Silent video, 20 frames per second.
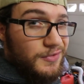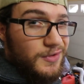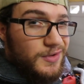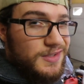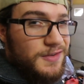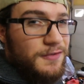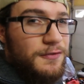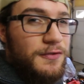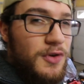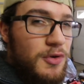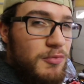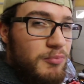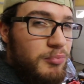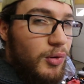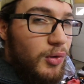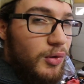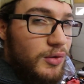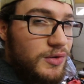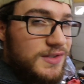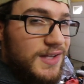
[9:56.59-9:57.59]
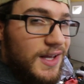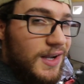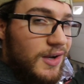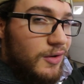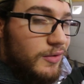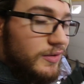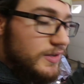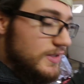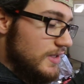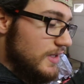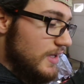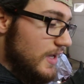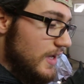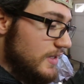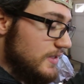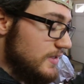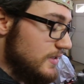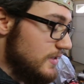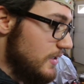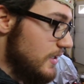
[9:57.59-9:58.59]
There's a few bolts that go into the
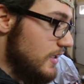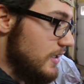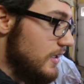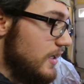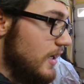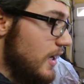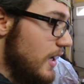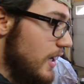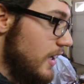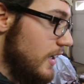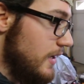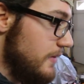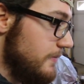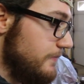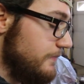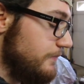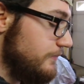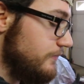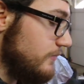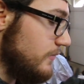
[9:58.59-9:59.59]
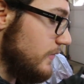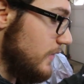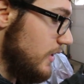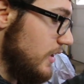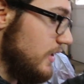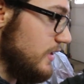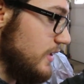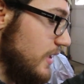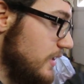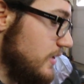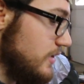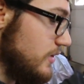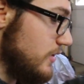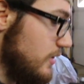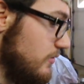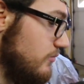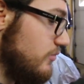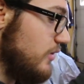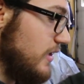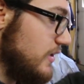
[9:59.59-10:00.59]
AC condenser,
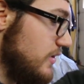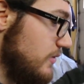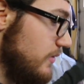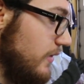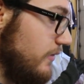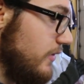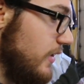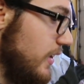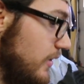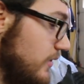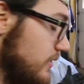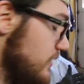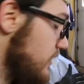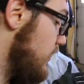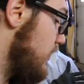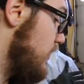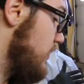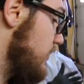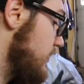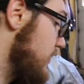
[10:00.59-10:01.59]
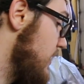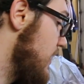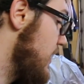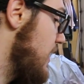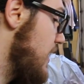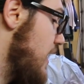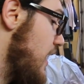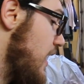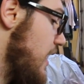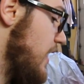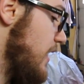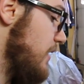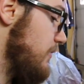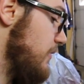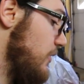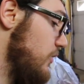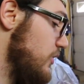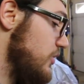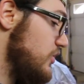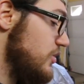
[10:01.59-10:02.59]
compressor, whatever the hell it's called,
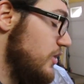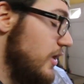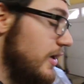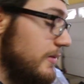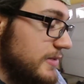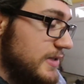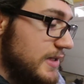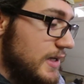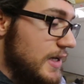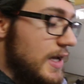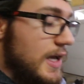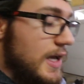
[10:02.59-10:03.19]
that were stripped.